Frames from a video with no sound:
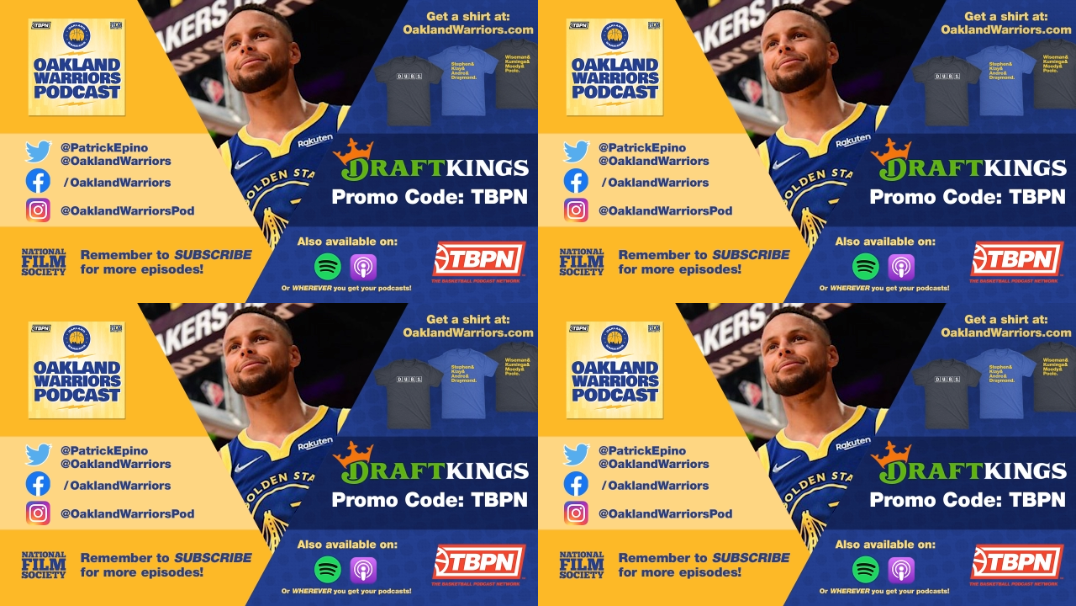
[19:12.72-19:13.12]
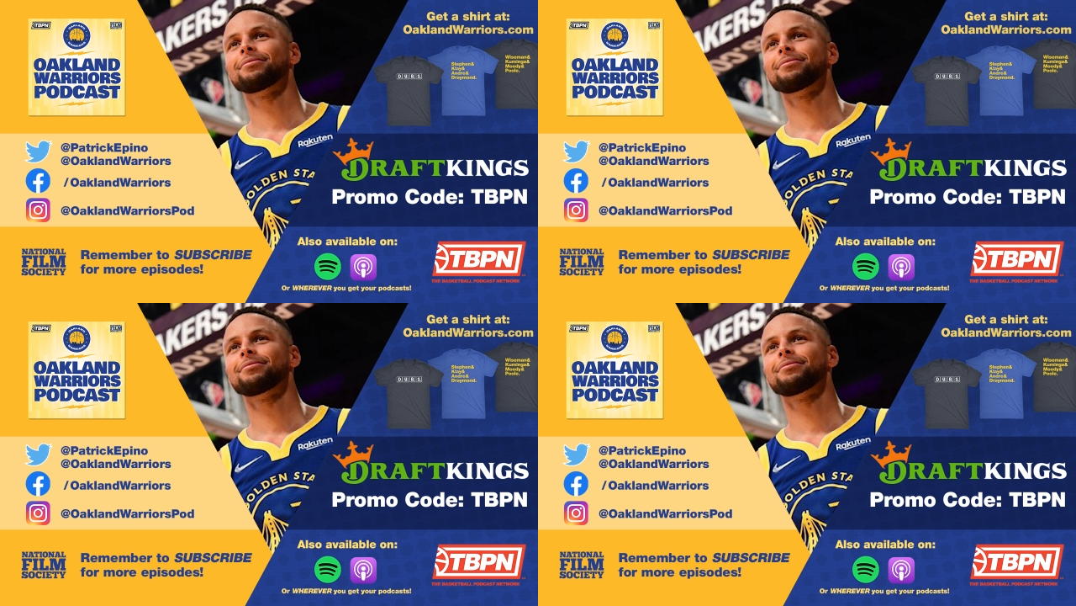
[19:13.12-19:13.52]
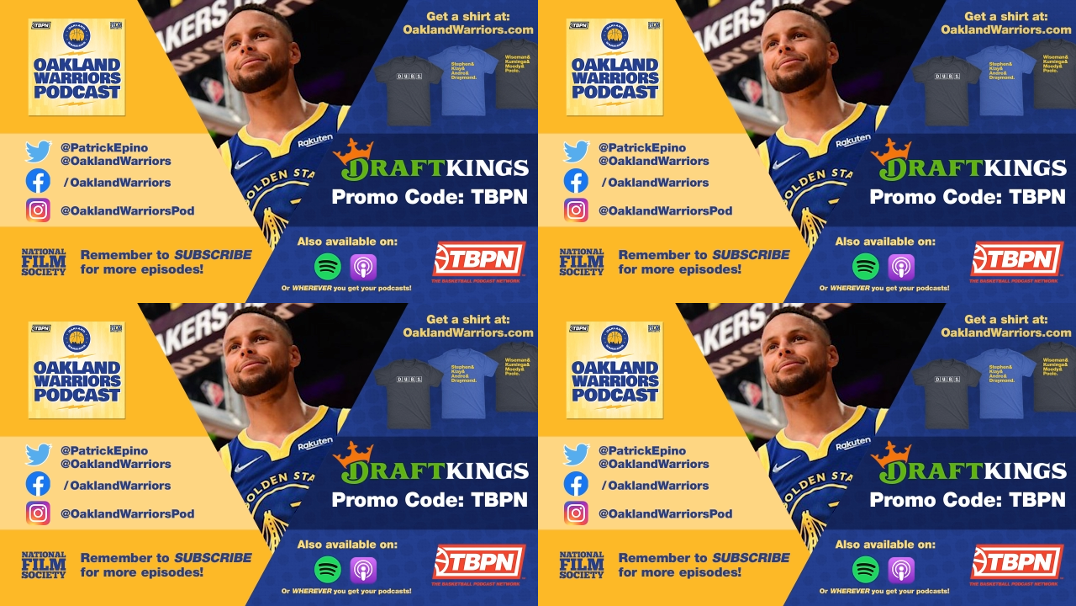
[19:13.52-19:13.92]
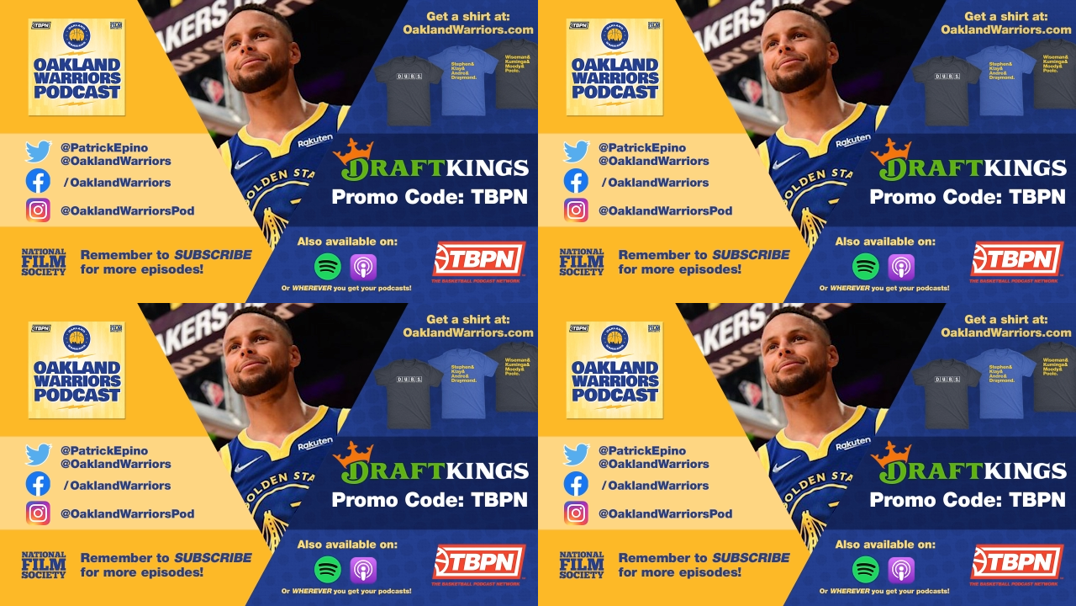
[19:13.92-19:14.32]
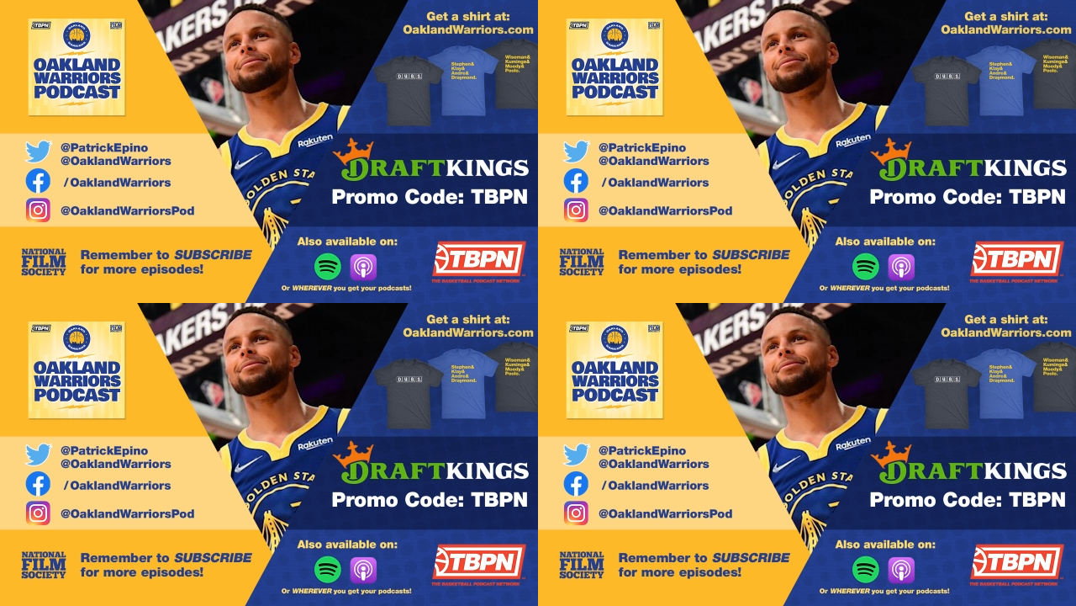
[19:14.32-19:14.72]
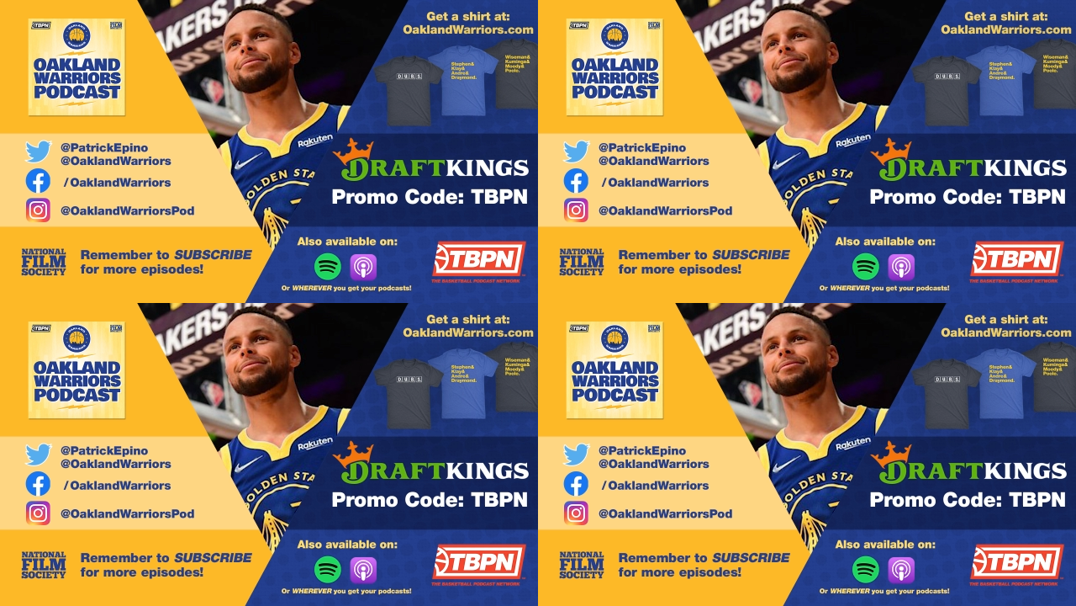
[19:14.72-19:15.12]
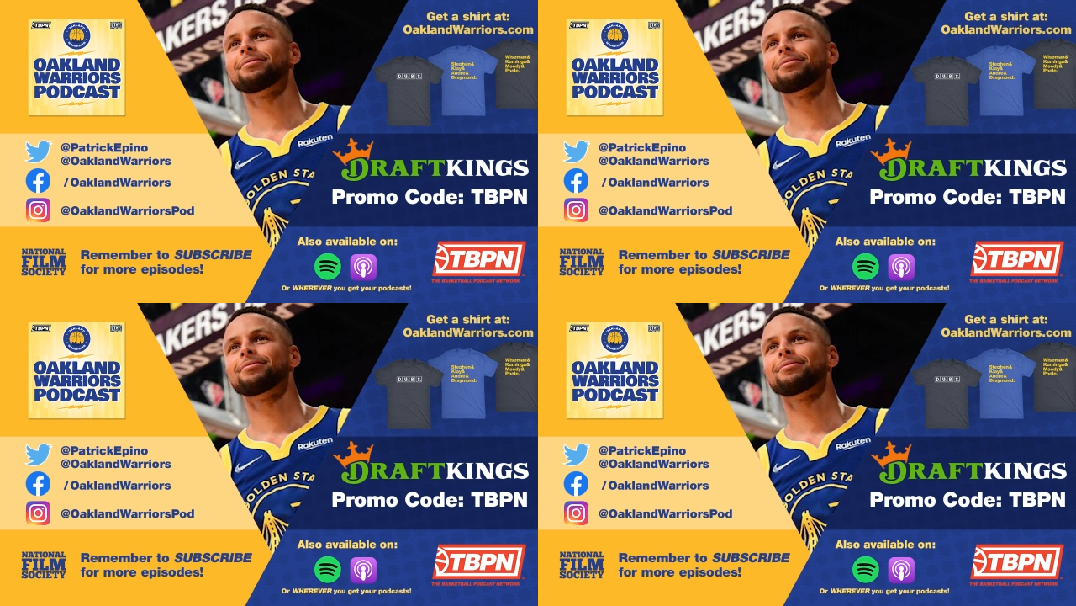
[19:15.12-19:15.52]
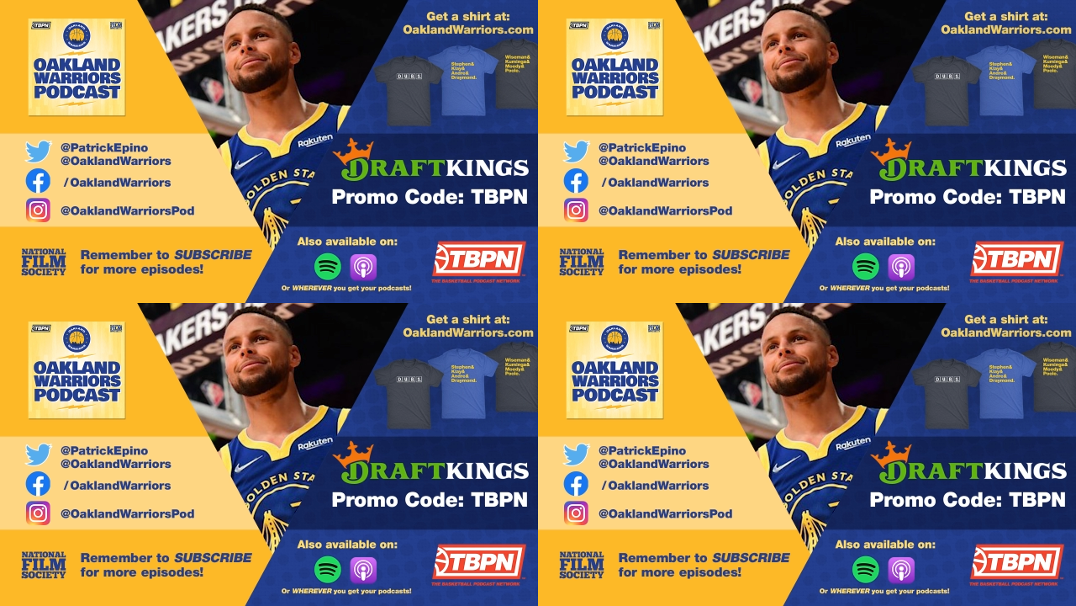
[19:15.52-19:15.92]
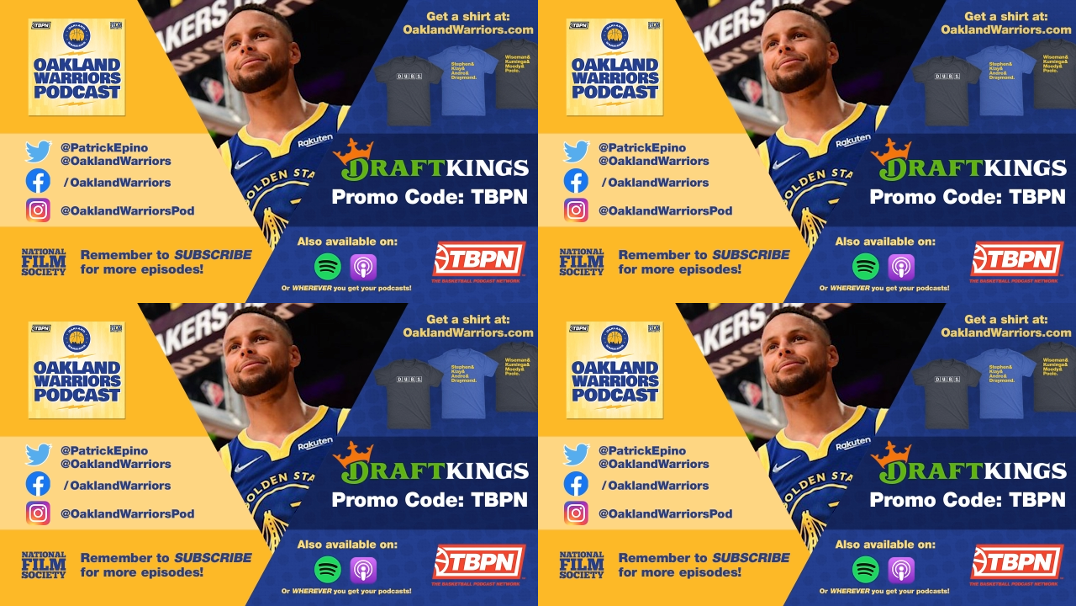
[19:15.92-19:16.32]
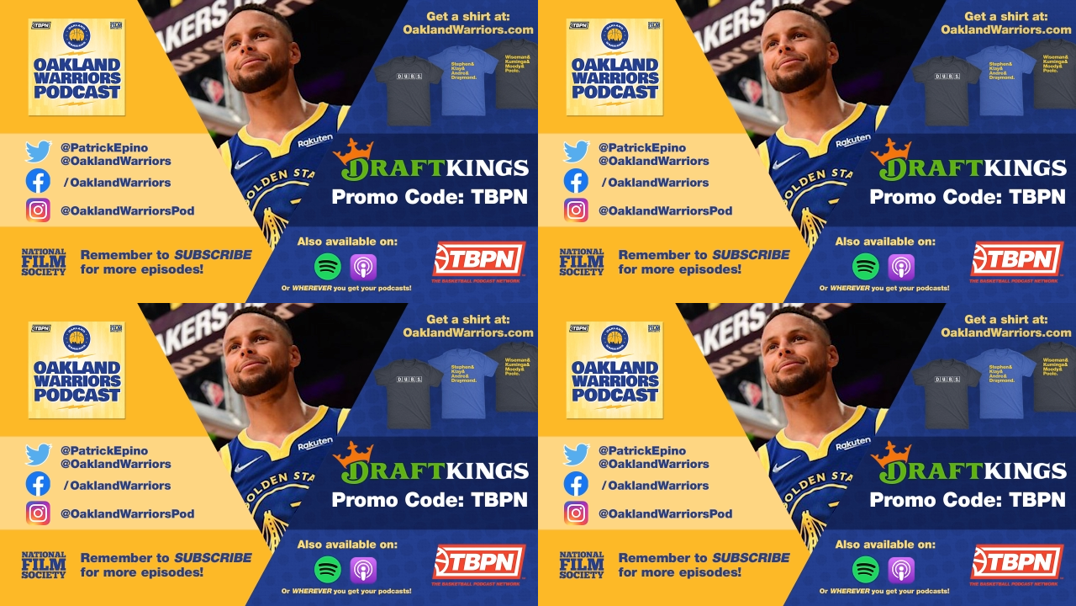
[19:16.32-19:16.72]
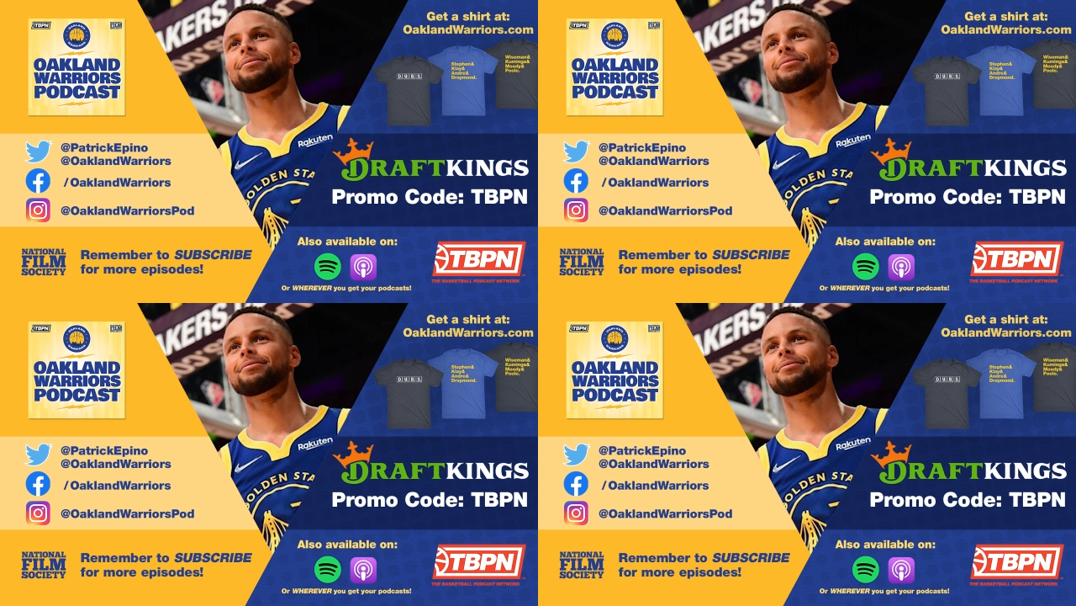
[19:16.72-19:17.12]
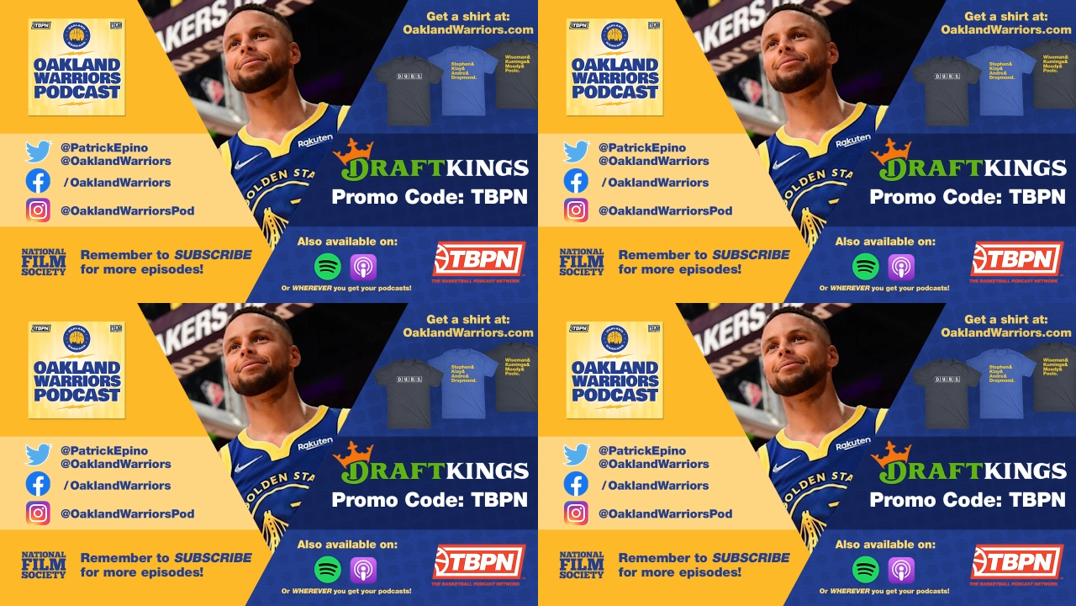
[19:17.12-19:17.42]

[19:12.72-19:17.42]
This is a still picture; no speech is visible.